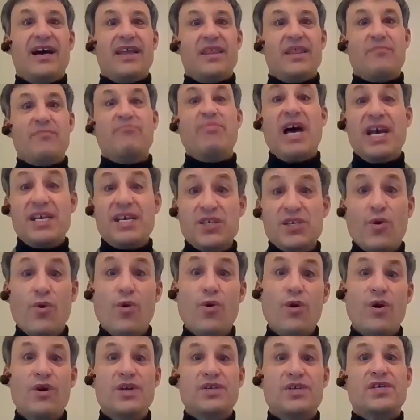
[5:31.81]
The best
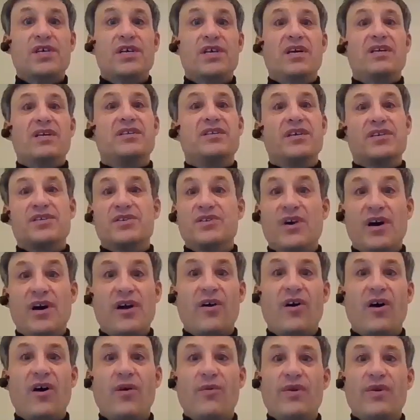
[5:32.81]
horse does
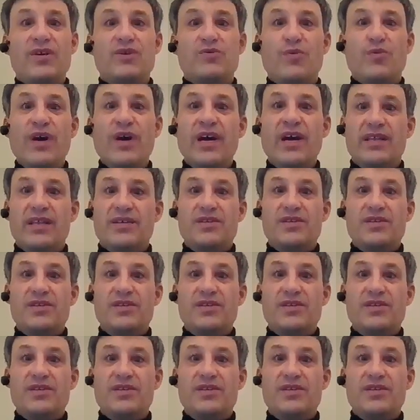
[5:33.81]
not always win.